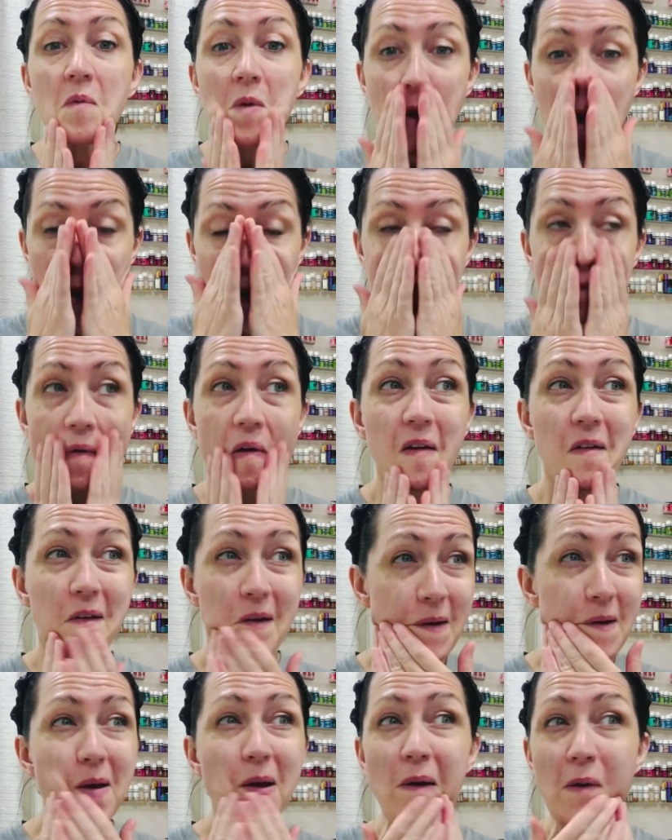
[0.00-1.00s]
And that's
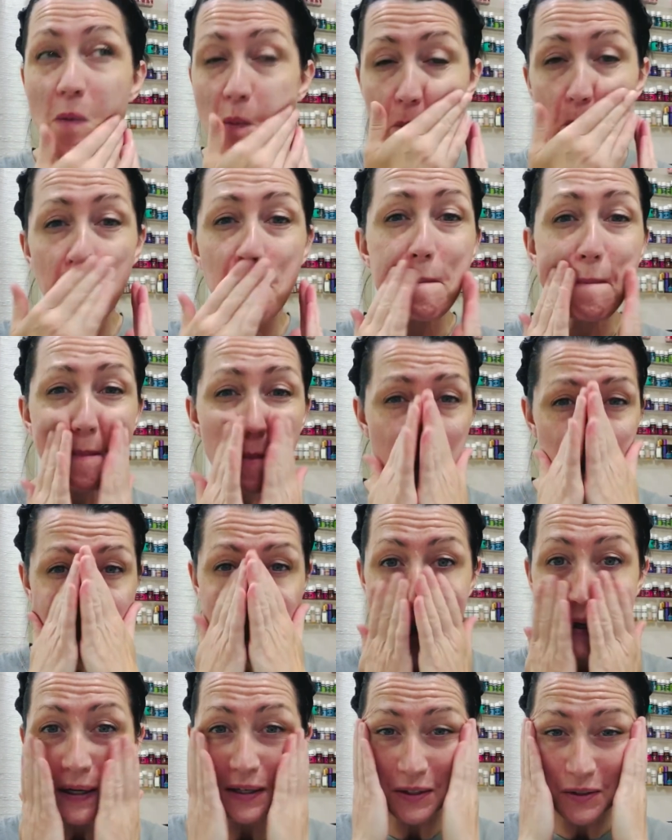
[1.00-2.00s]
what
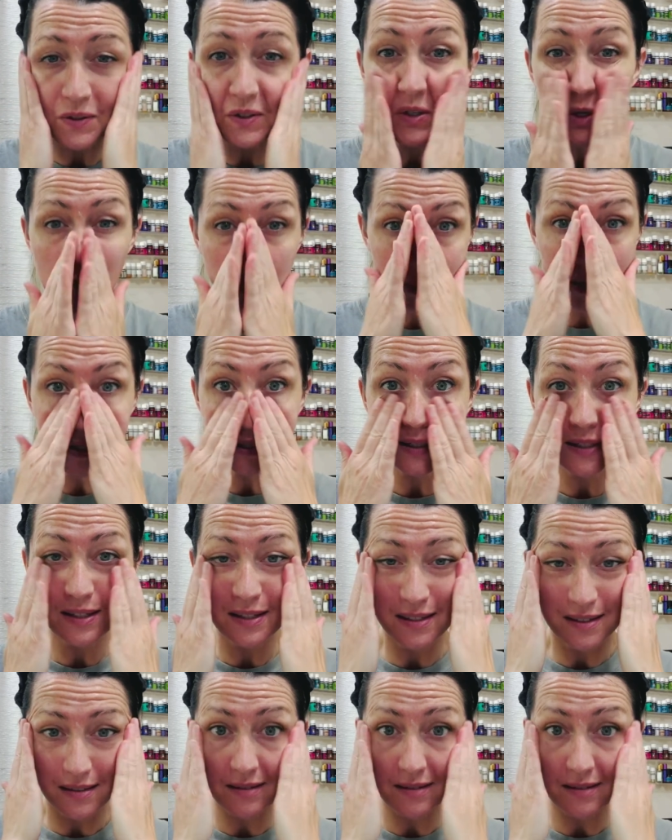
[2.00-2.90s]
I do too, because